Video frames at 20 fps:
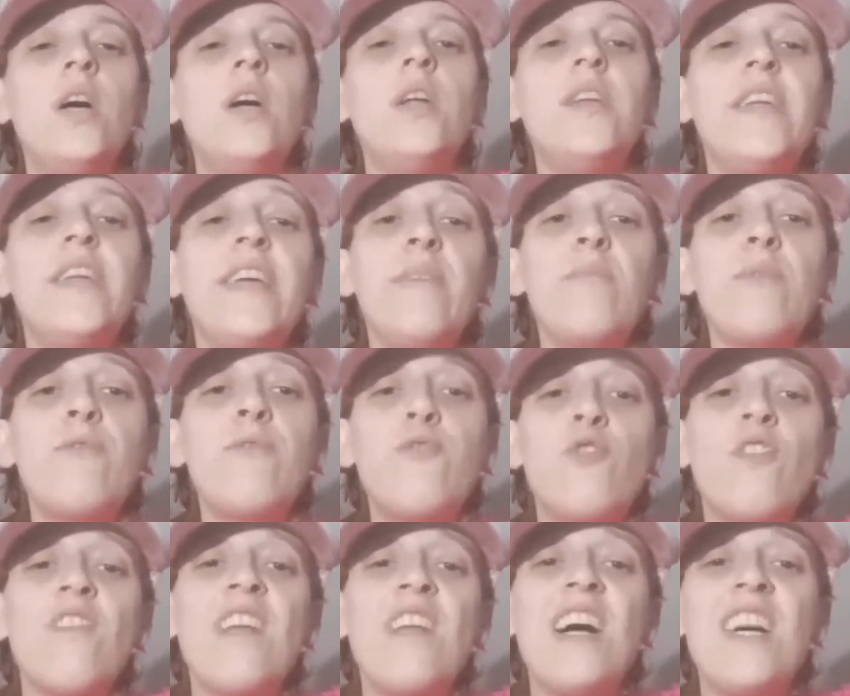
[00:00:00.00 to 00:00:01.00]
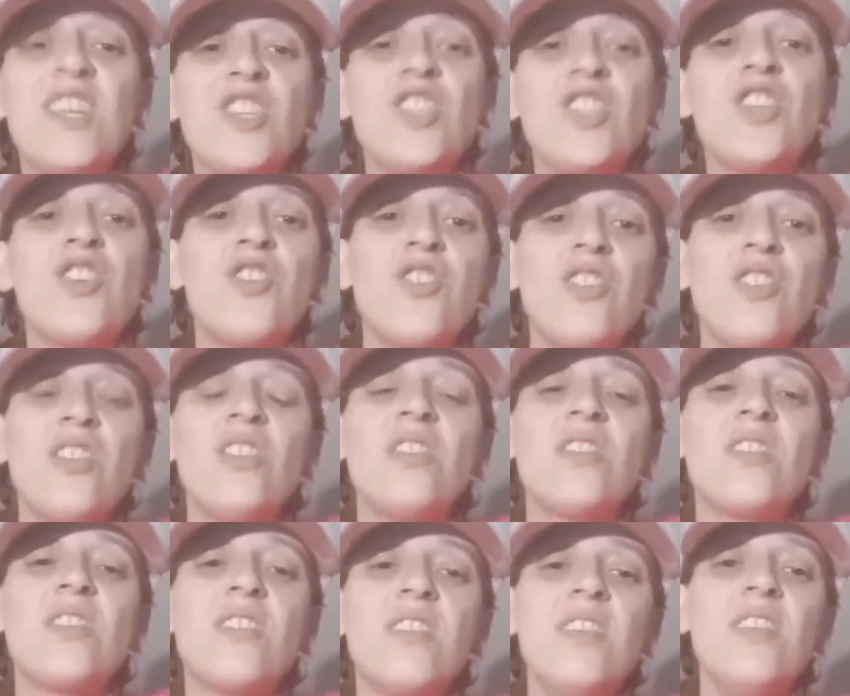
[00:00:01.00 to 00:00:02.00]
Night before last you couldn't
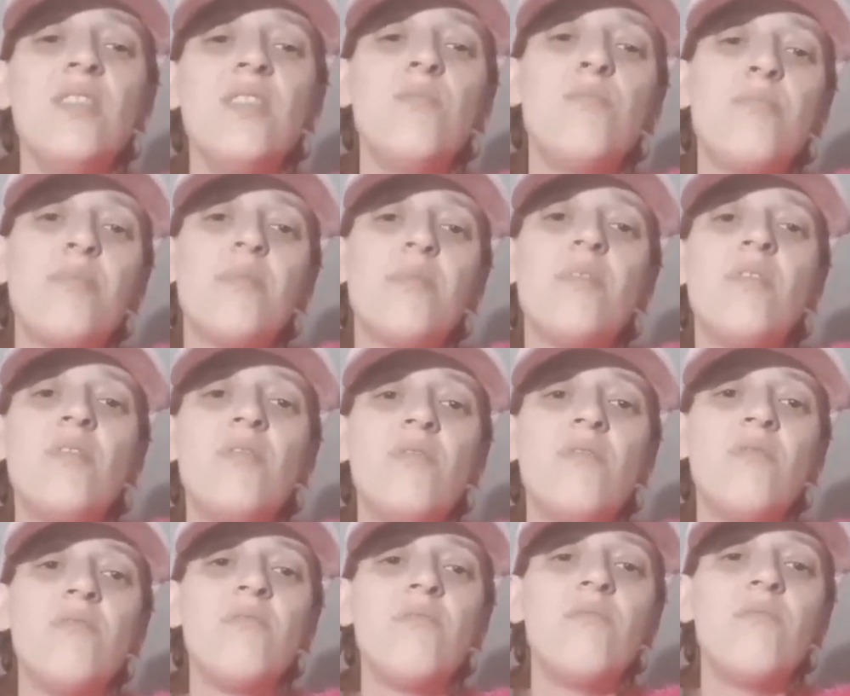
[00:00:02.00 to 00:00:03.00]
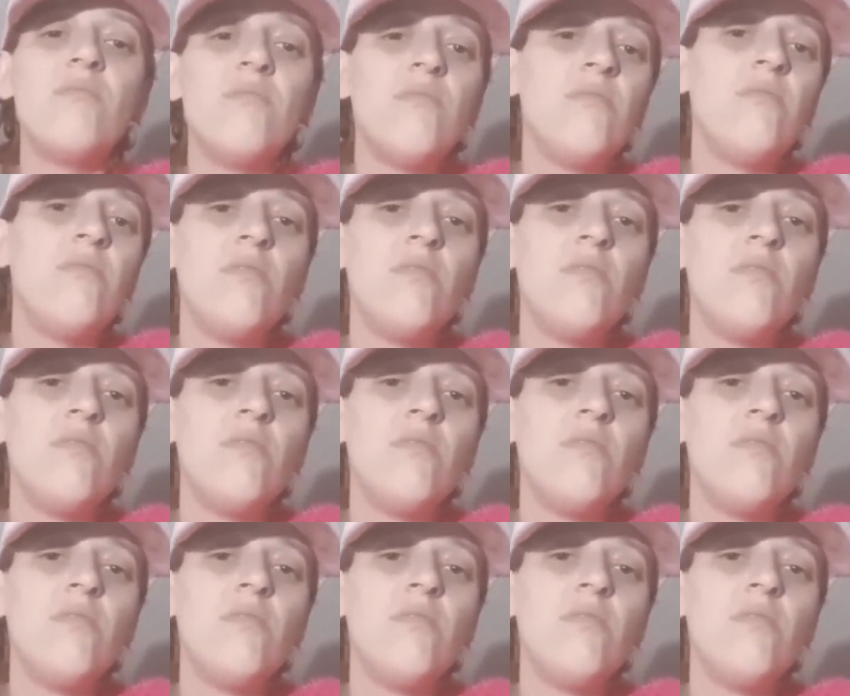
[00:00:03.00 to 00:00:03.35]
sleep. Oh...